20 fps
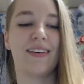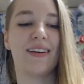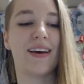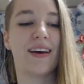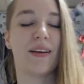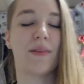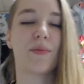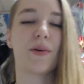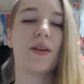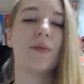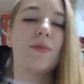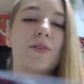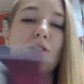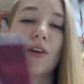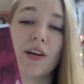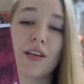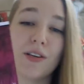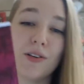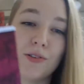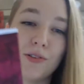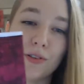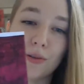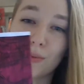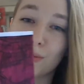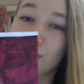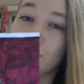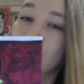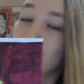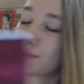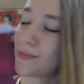I'm gonna be drawing
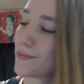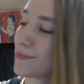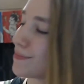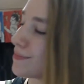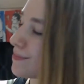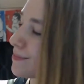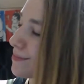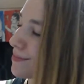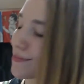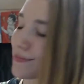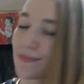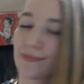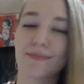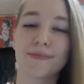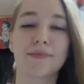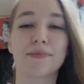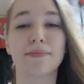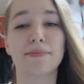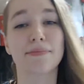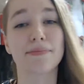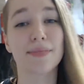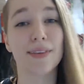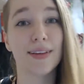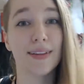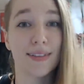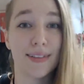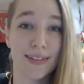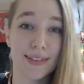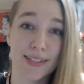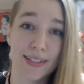YouTubers.
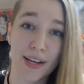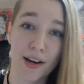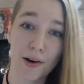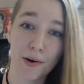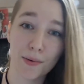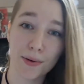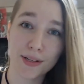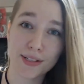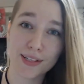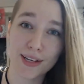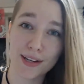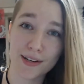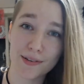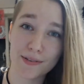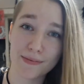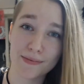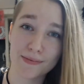Let's see how it works out.